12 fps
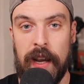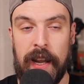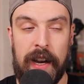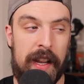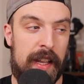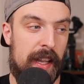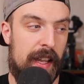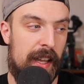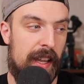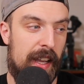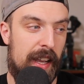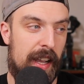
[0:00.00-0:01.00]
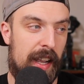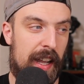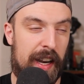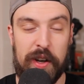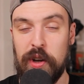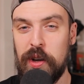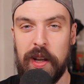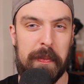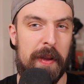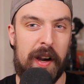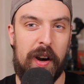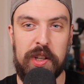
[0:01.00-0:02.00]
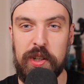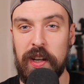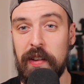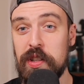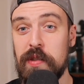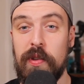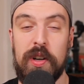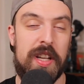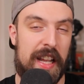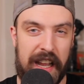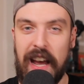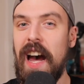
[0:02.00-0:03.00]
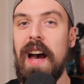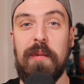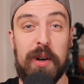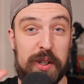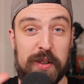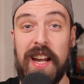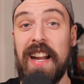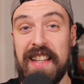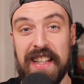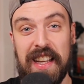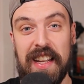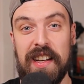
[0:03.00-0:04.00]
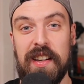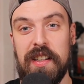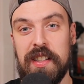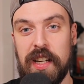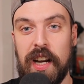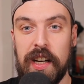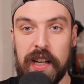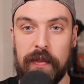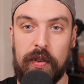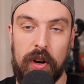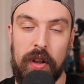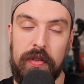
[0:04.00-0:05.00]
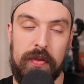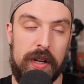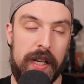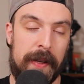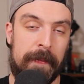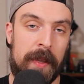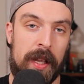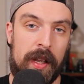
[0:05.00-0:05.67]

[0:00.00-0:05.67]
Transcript: And I know you're like, Ben, aren't you going to give us a verse? I'm going to do that at the end to kind of cover all three.